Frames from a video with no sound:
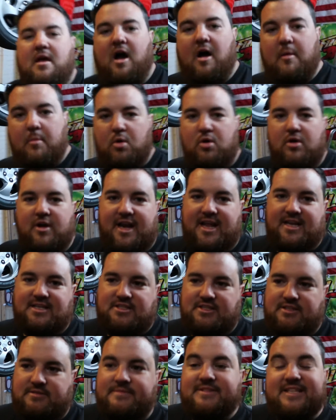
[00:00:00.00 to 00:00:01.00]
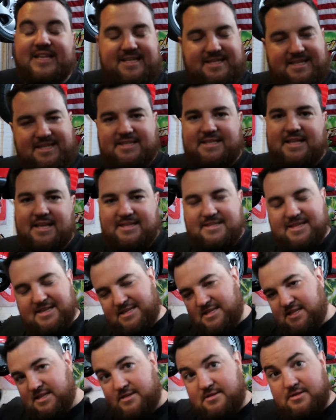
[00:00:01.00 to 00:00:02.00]
I bought an engine,
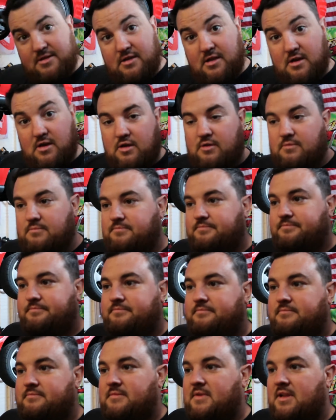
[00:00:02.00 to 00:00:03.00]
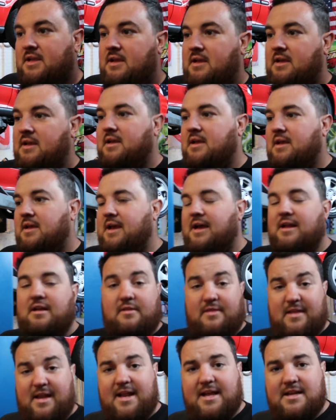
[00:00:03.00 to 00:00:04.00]
D16Z6, you know, and
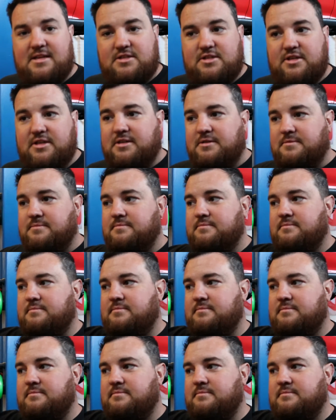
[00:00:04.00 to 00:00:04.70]
on that engine